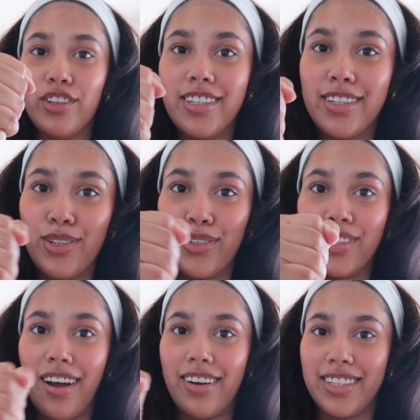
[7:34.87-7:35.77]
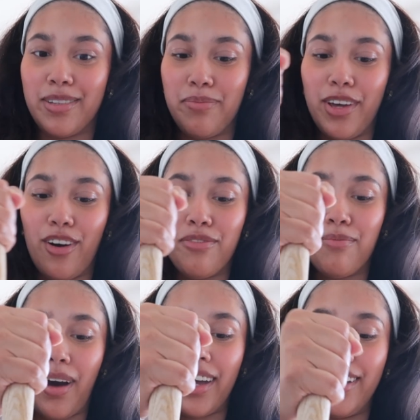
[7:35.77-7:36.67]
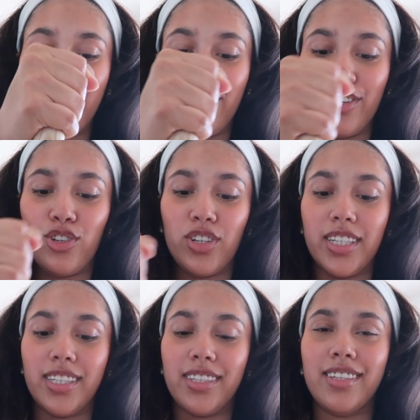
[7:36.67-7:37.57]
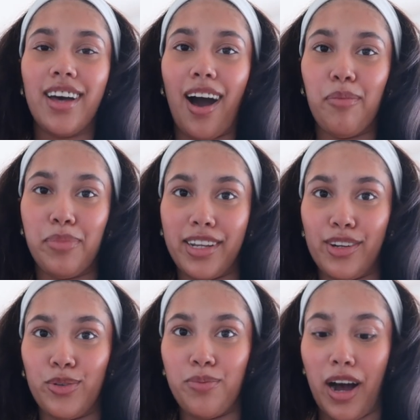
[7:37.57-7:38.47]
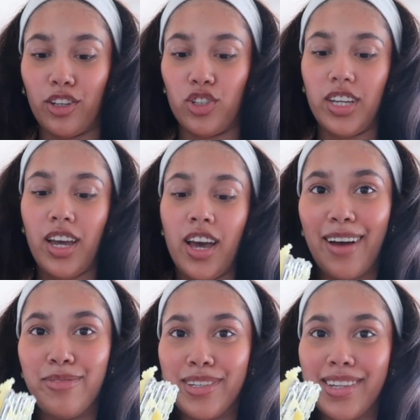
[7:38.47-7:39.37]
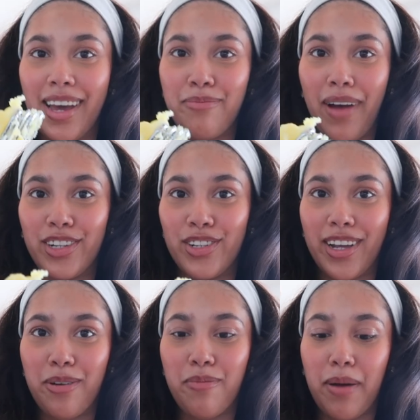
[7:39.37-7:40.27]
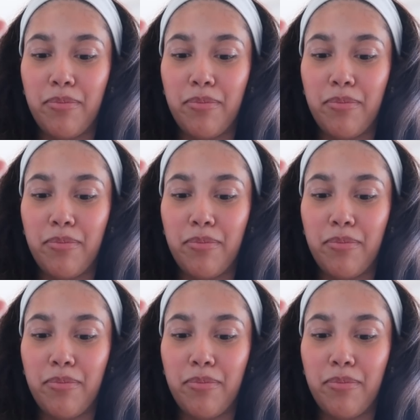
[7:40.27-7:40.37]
this dosa recipe of mine, which is our potato bhaji. I'm just like mashing my